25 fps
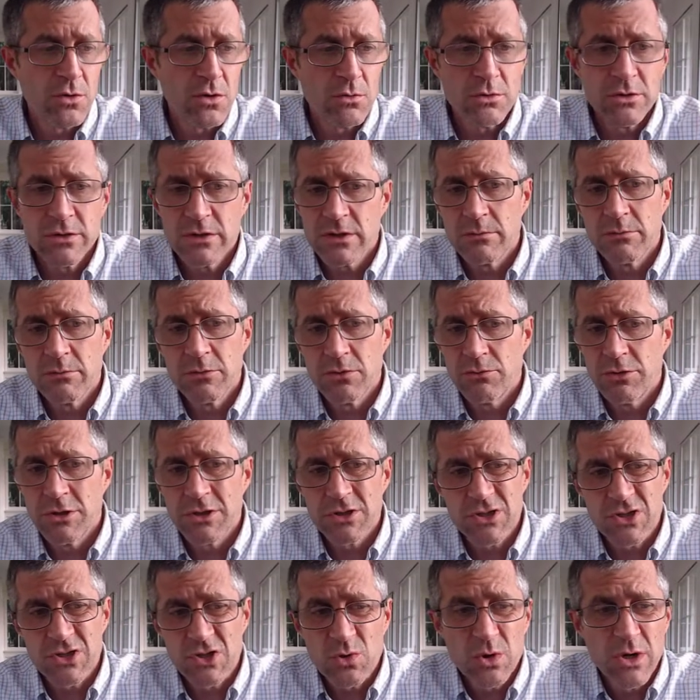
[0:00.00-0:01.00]
What are some of the
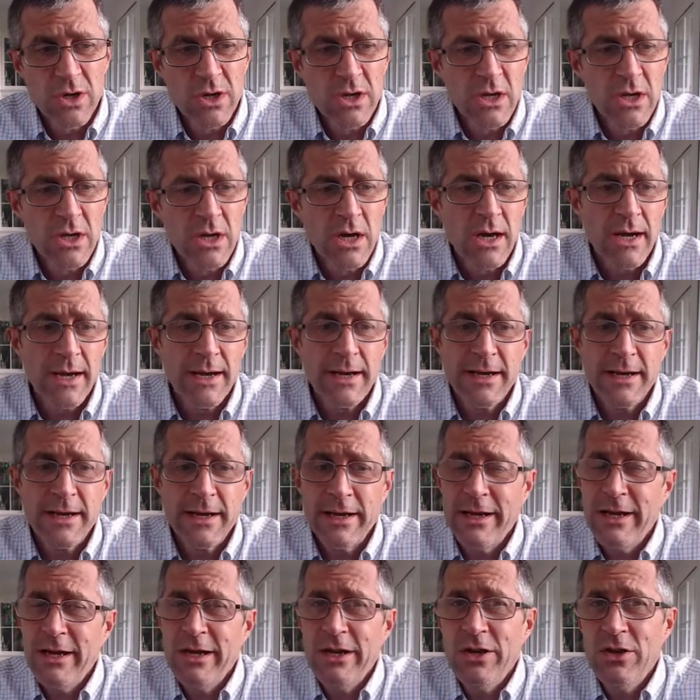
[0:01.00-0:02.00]
risks? So
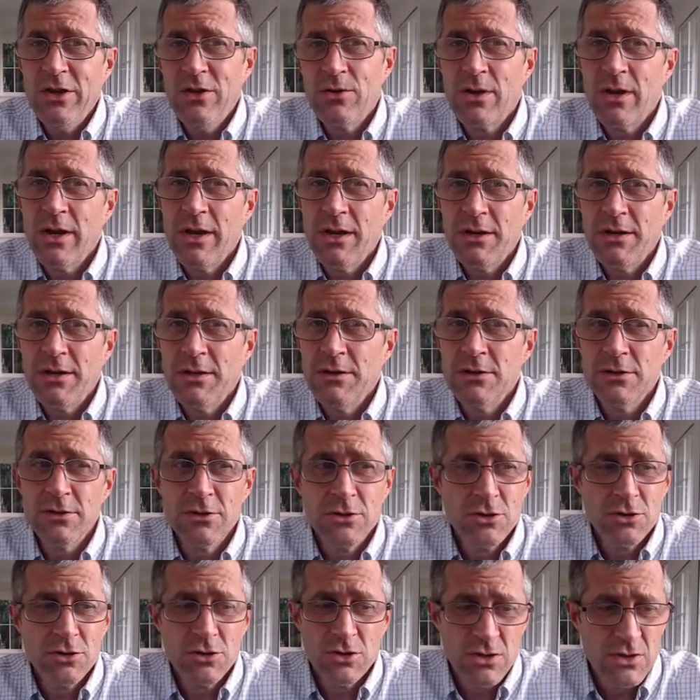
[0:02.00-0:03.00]
you
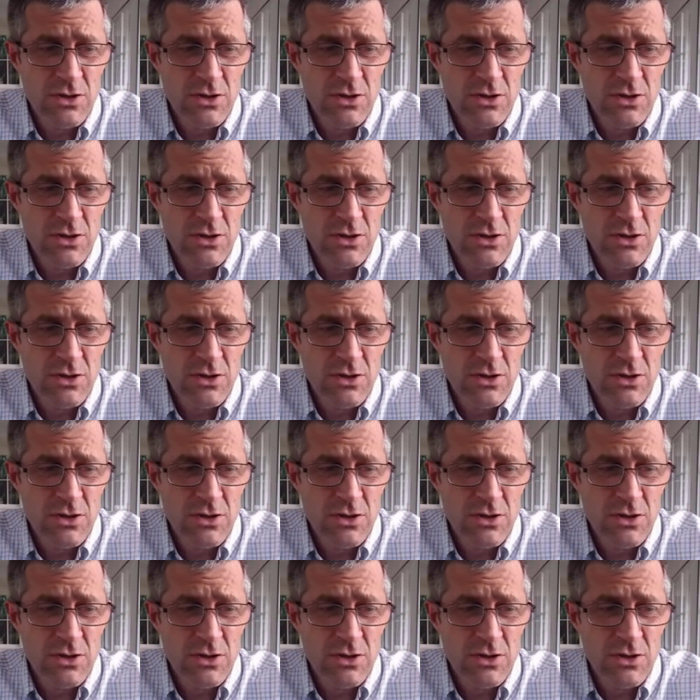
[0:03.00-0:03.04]
can